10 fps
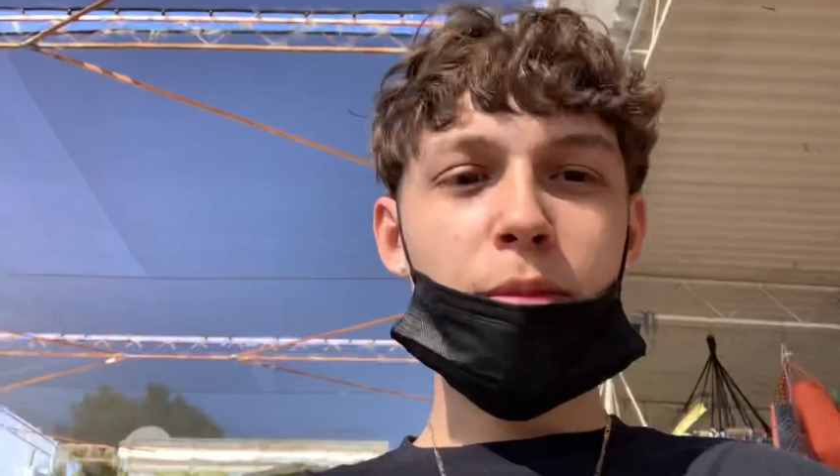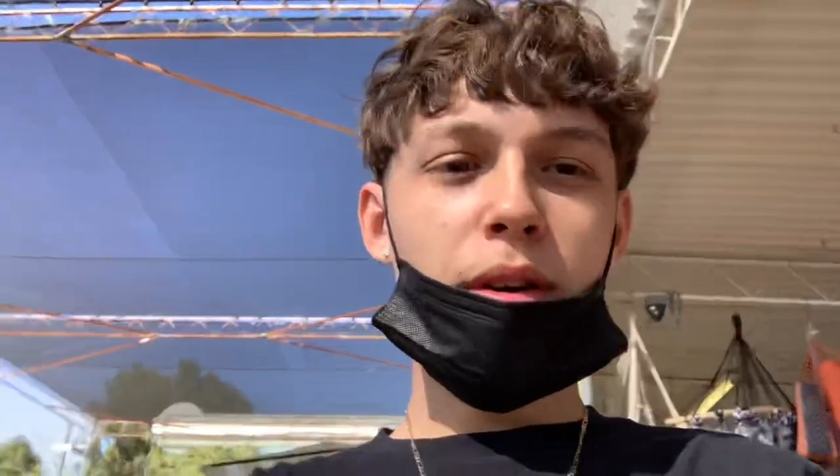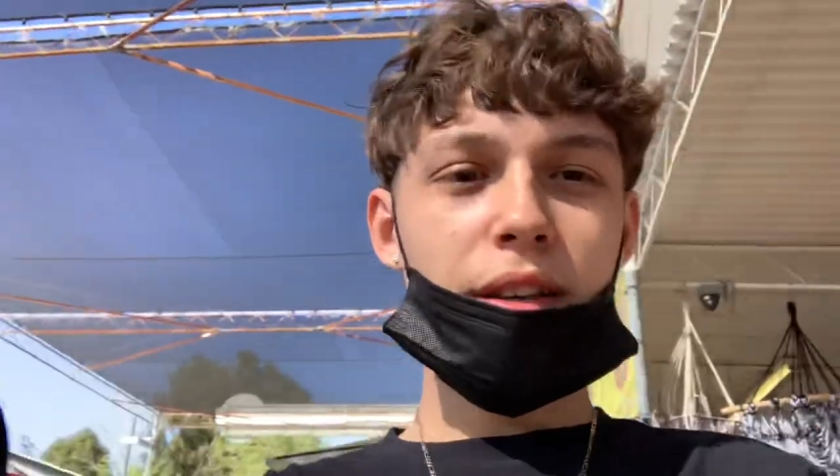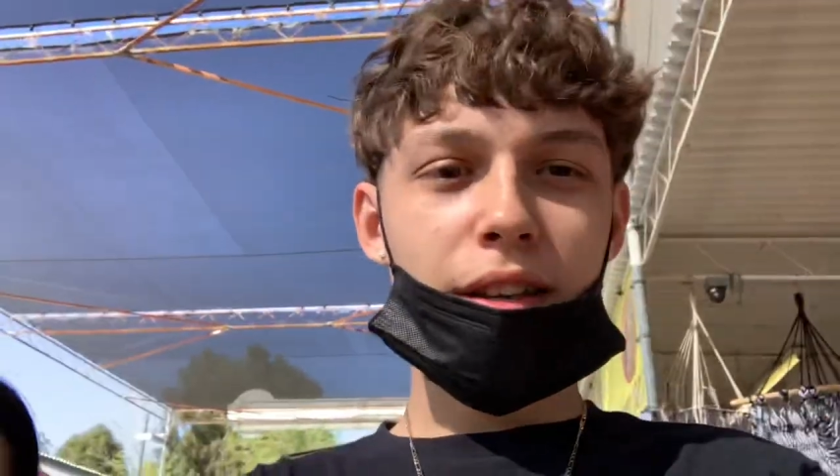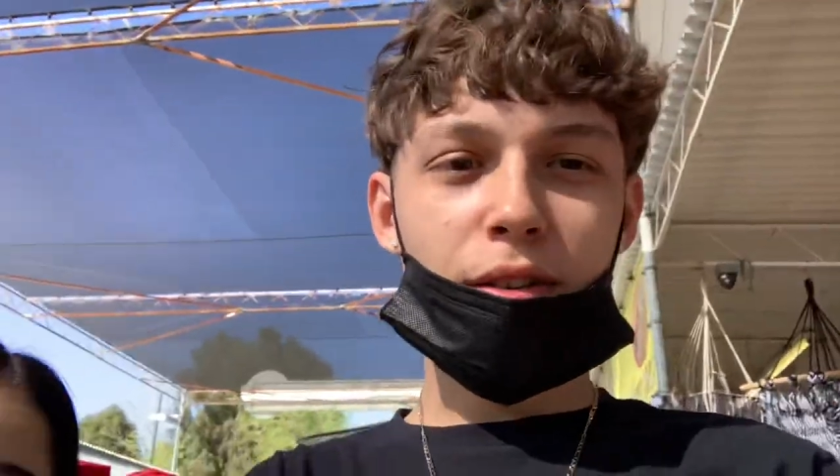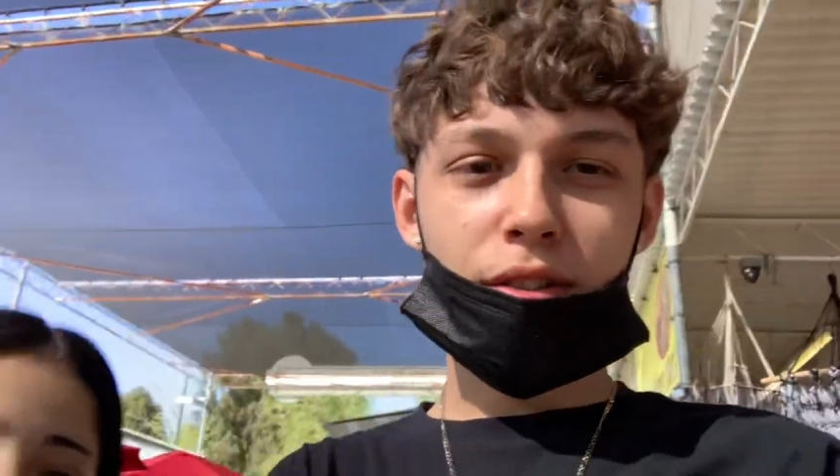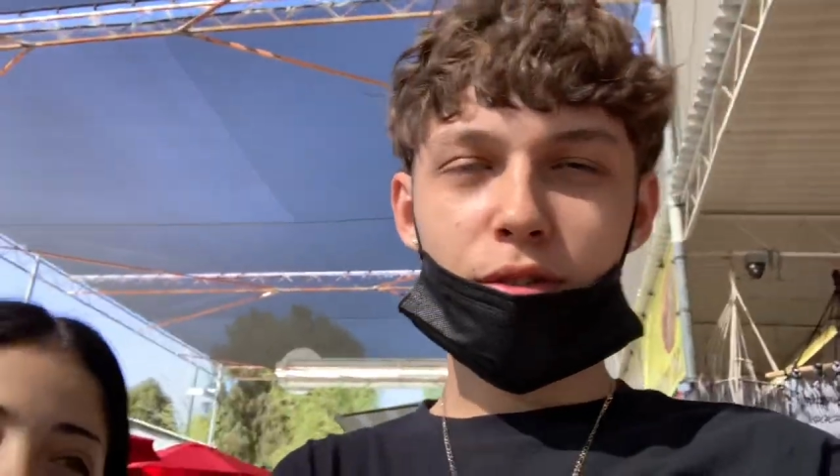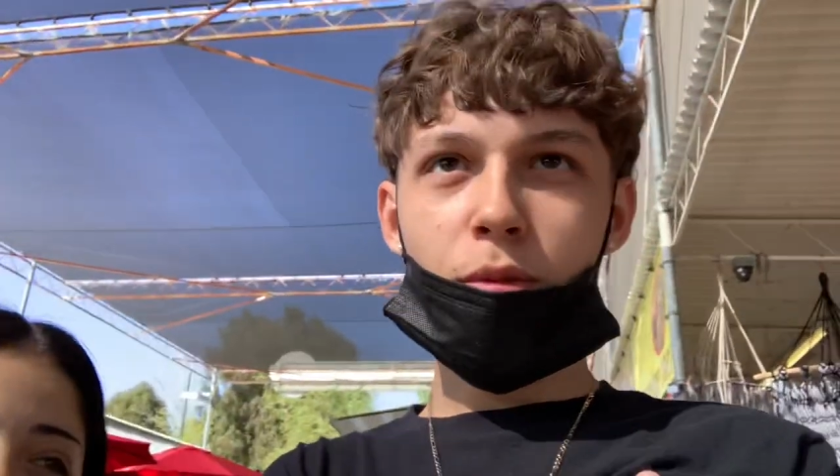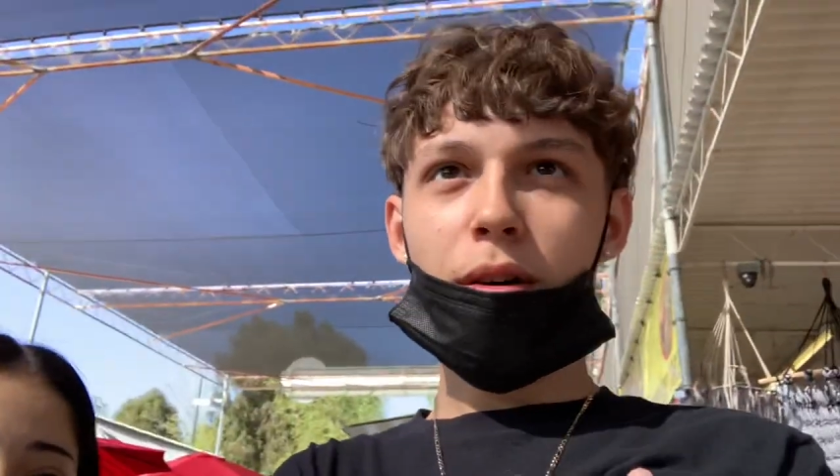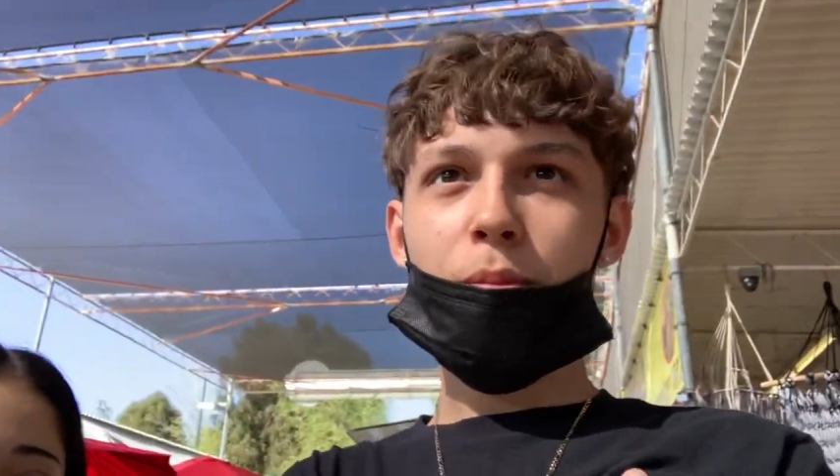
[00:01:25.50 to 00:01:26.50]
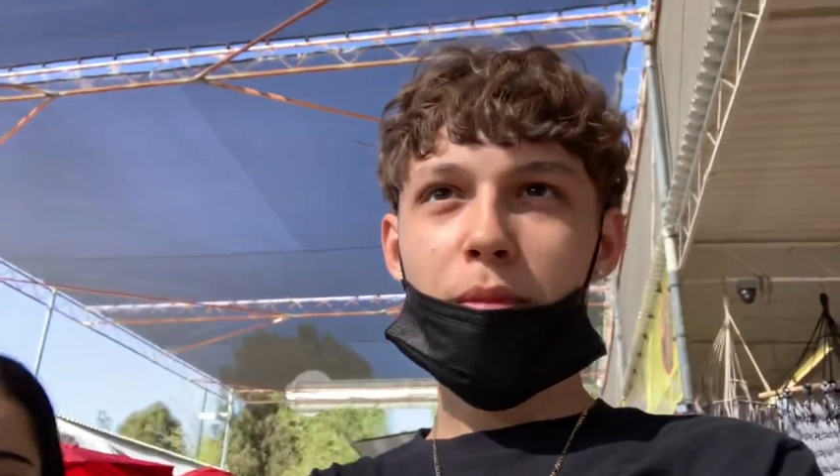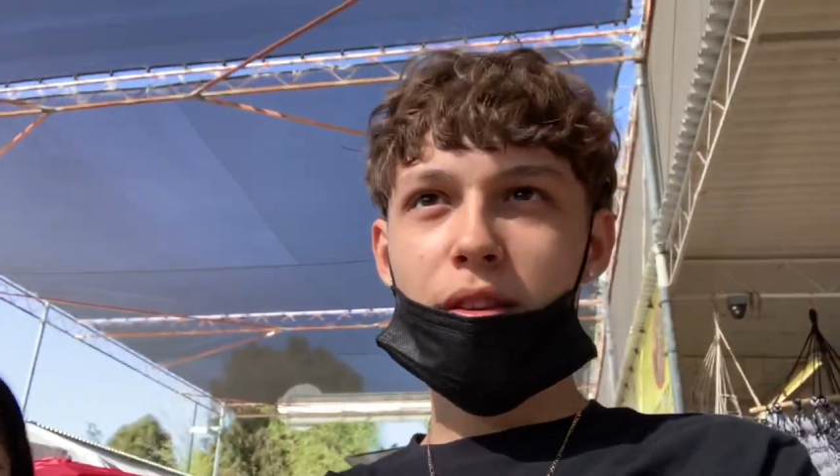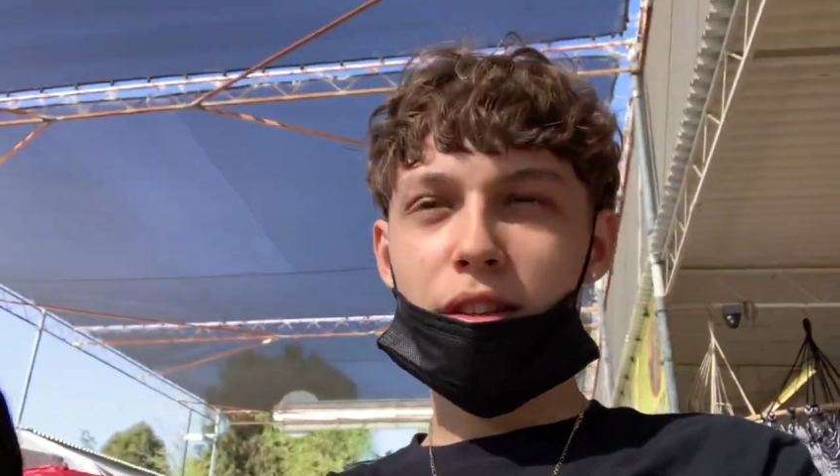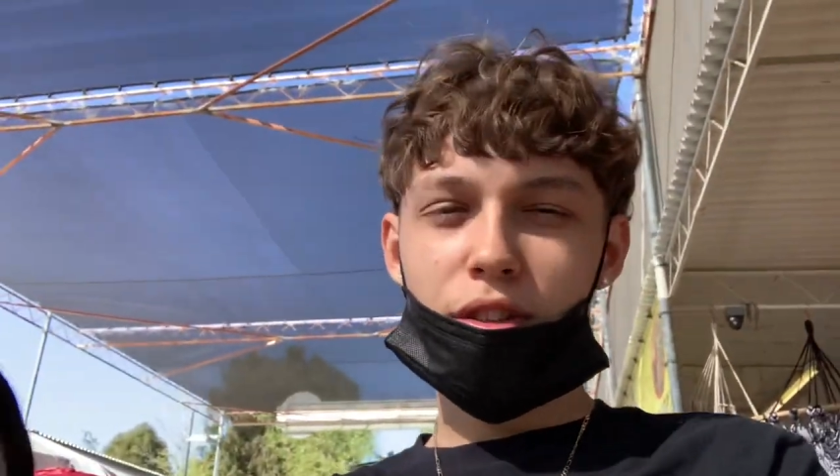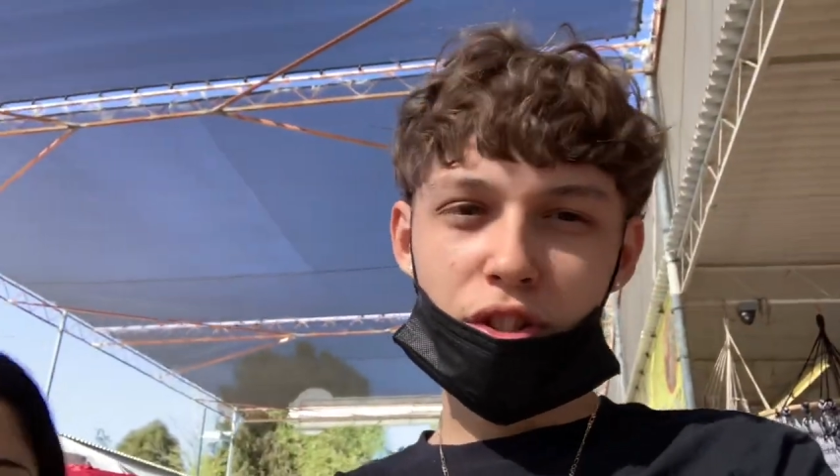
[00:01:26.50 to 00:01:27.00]
market or a swap
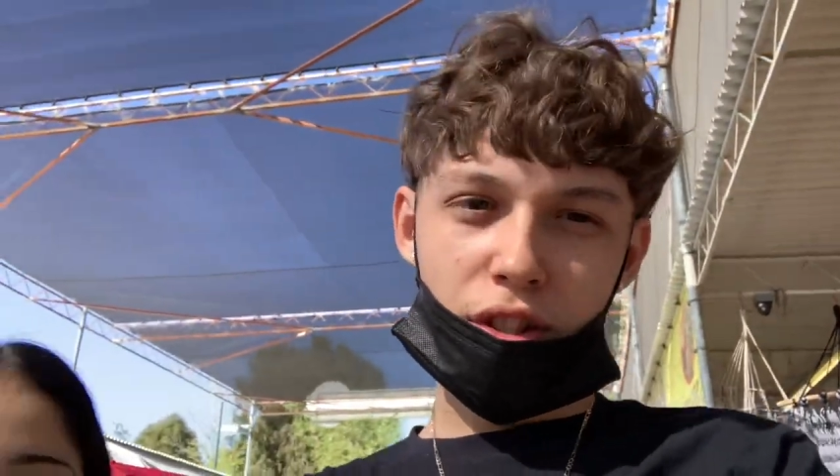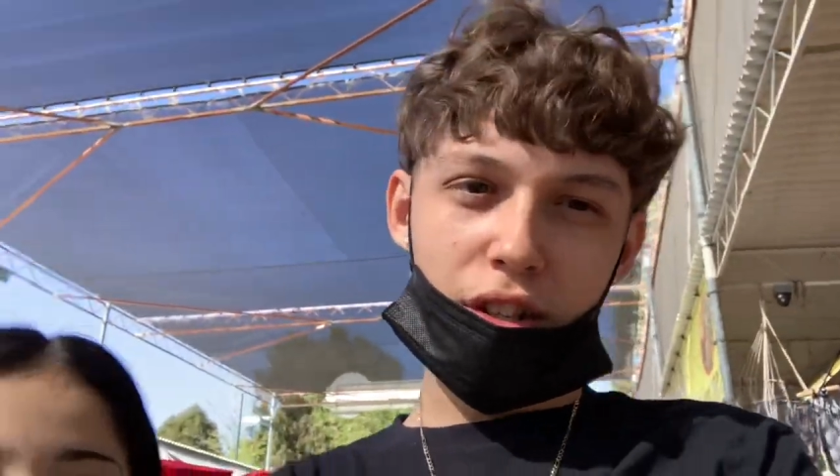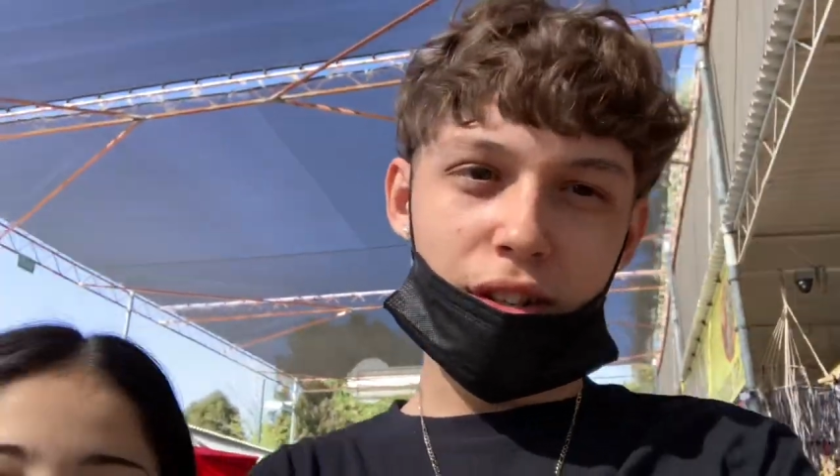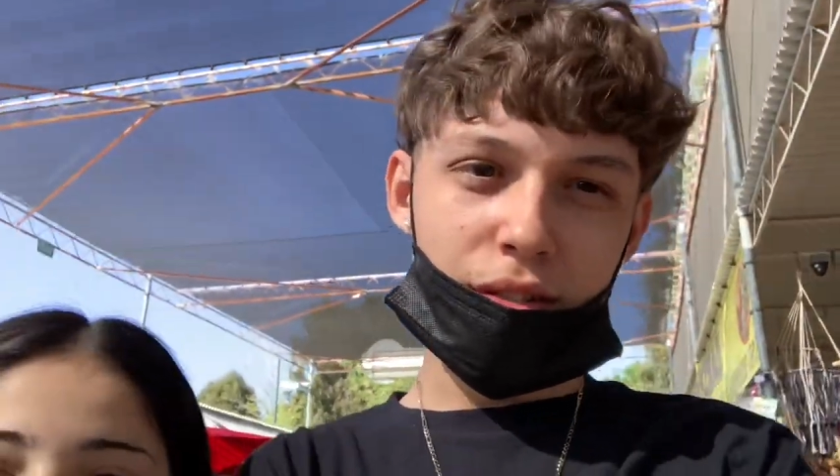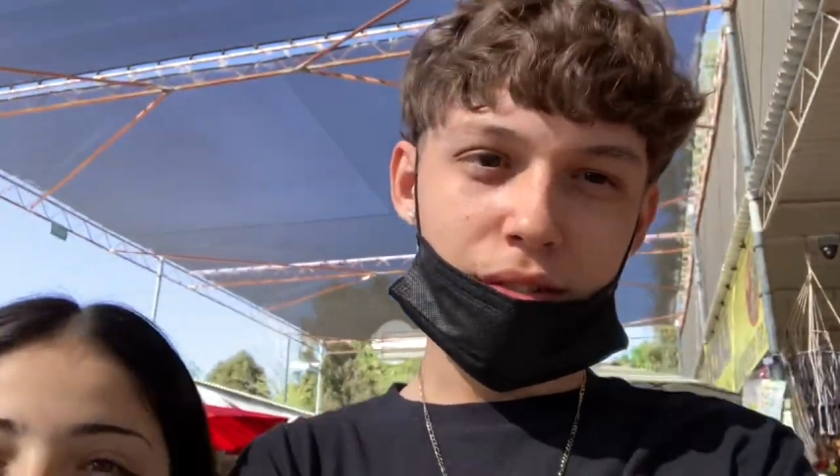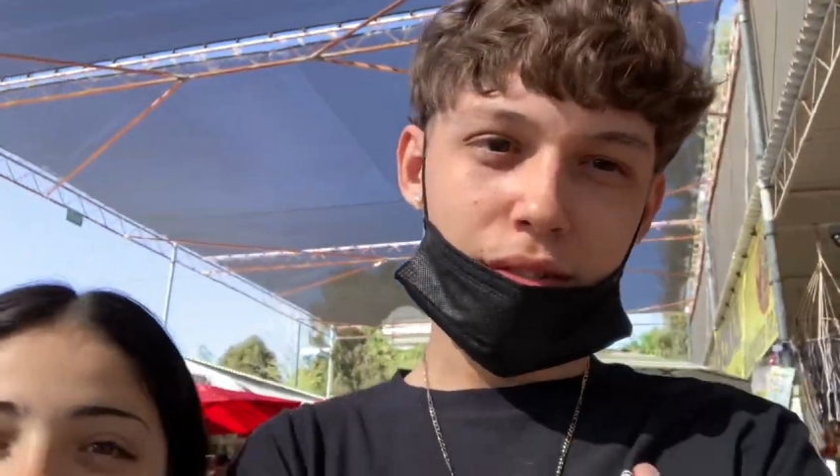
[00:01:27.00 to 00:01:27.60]
meet, then you should go.